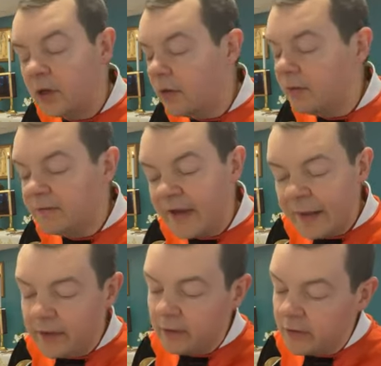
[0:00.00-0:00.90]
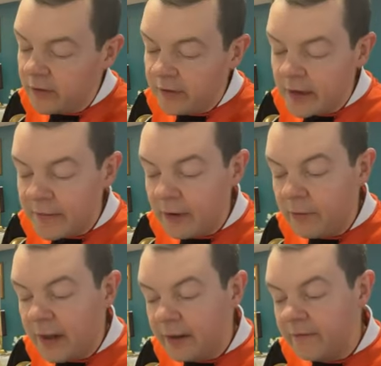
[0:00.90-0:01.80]
You know, with family, we just come
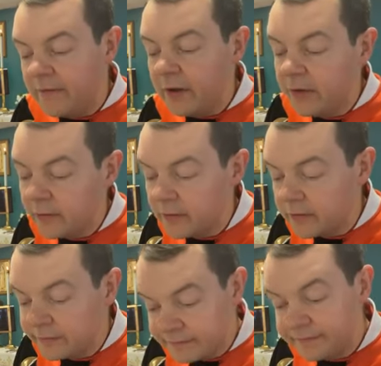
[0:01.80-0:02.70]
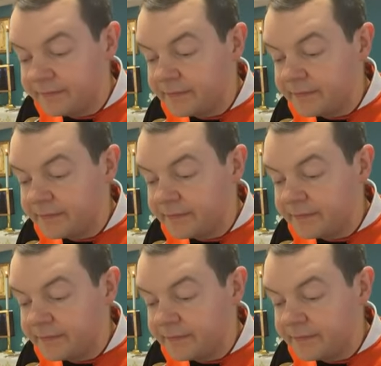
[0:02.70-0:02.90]
out well in photos.